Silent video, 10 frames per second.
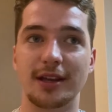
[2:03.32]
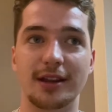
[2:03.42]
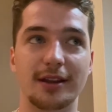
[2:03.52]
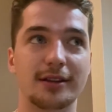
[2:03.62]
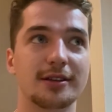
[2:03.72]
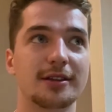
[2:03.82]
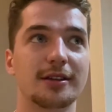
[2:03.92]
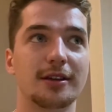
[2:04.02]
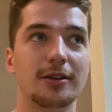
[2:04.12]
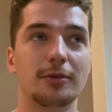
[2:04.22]
and
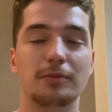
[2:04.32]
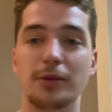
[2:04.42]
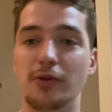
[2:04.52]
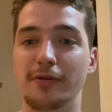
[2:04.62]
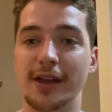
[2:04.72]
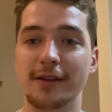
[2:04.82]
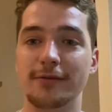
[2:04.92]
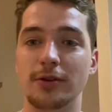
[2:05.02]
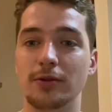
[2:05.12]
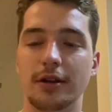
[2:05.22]
people think
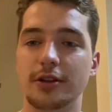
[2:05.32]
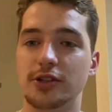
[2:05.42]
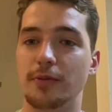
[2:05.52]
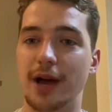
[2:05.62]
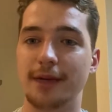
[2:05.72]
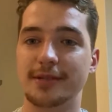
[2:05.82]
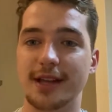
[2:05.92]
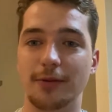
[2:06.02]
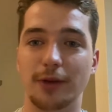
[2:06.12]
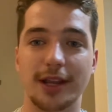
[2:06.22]
of you. So perhaps
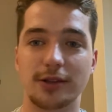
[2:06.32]
then when they're